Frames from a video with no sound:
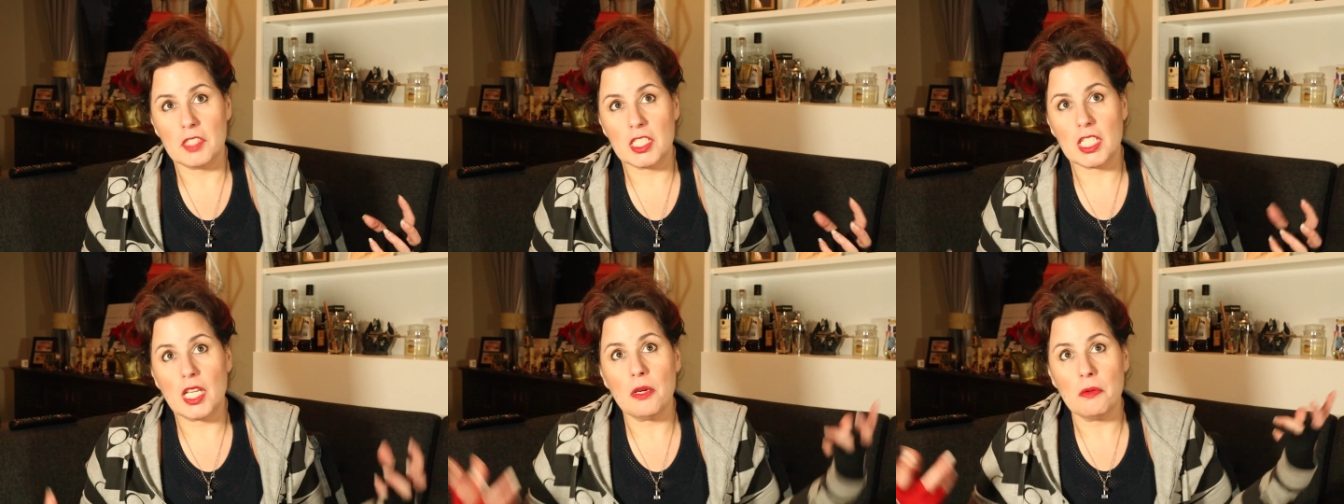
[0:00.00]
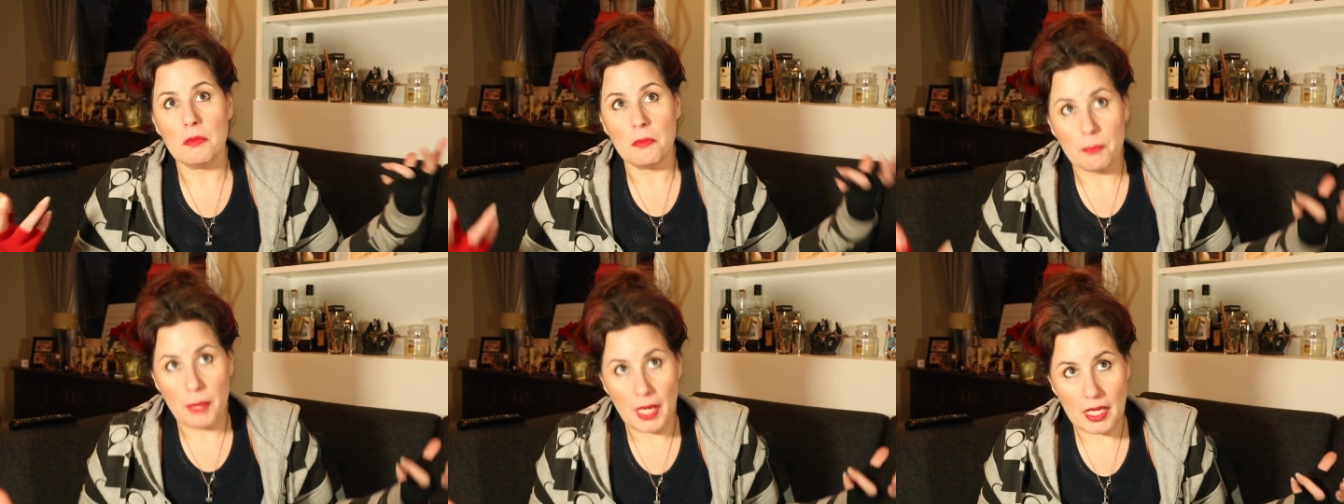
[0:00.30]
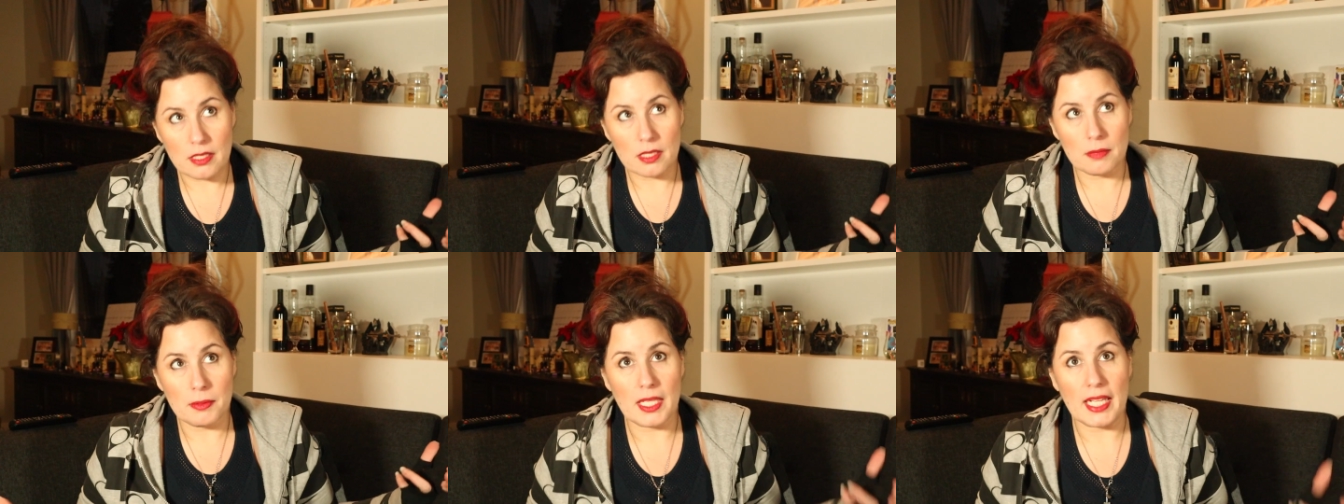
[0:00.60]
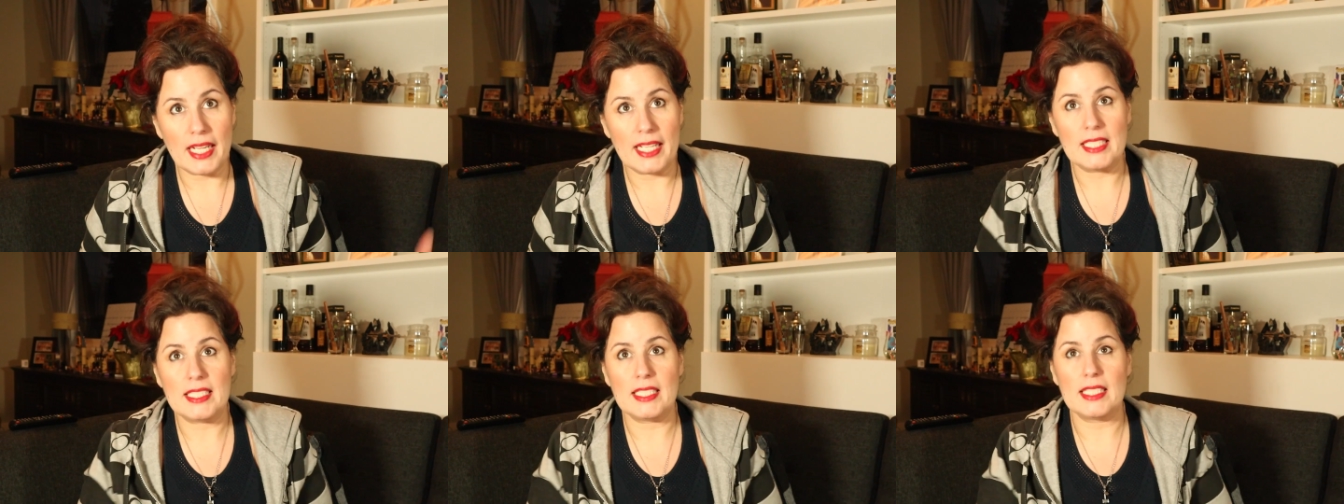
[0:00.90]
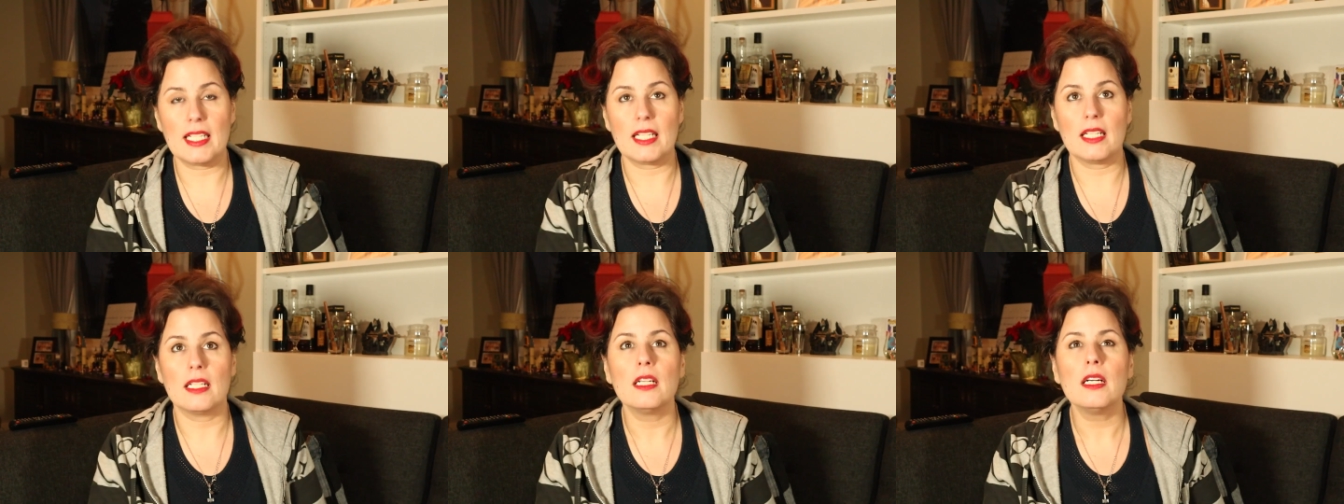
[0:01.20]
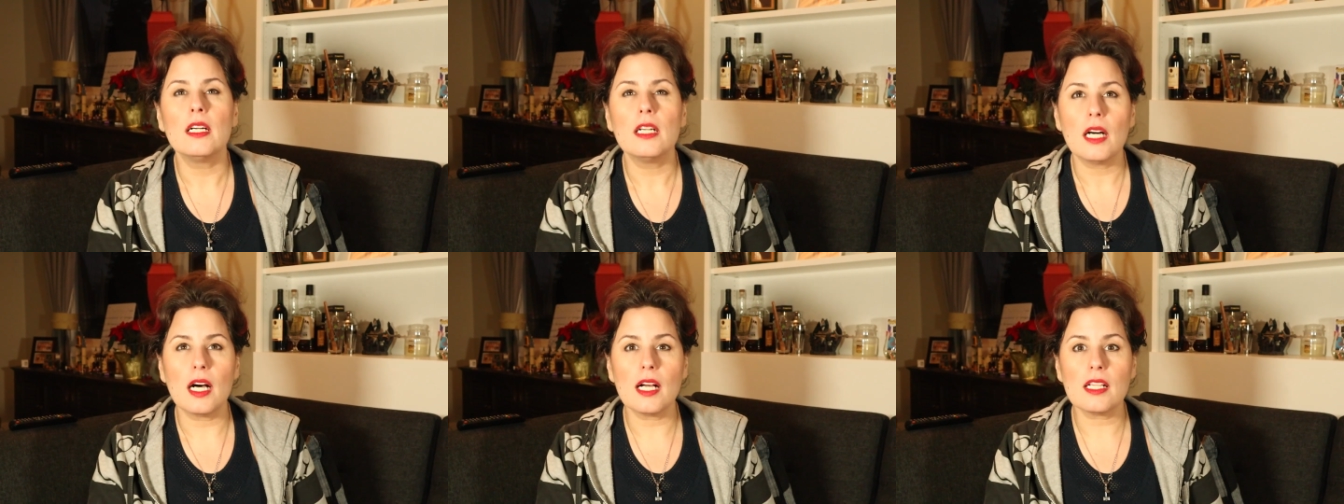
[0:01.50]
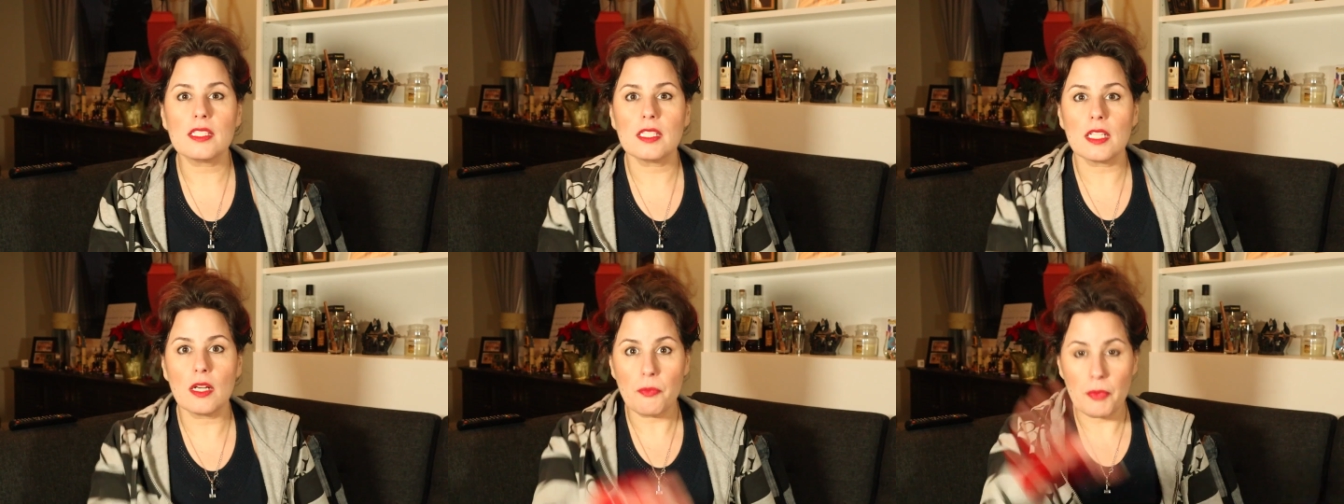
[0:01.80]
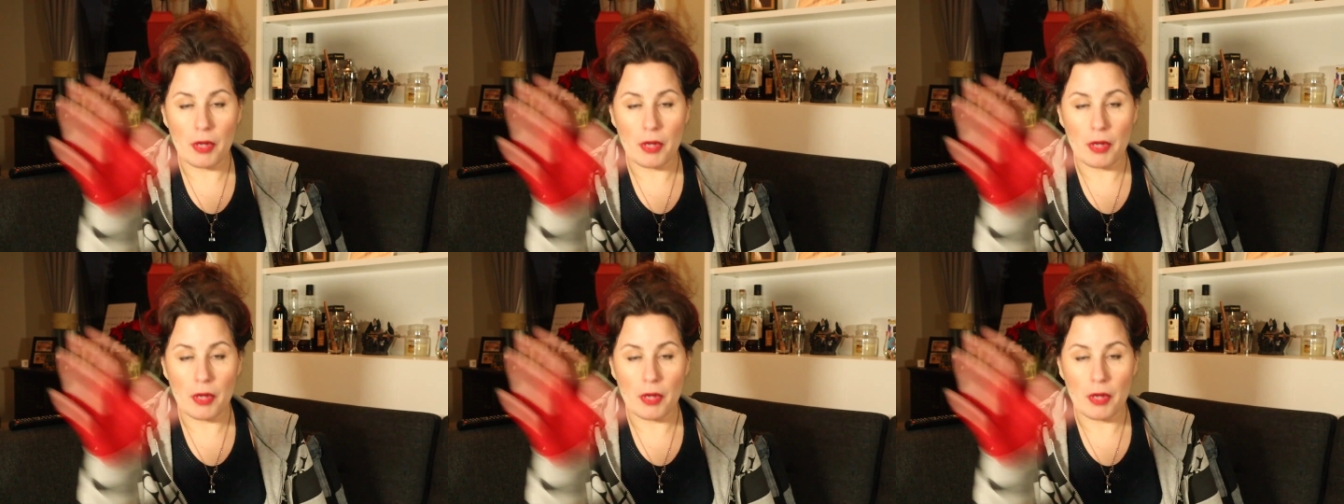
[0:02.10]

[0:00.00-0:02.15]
So, possible idea. Also,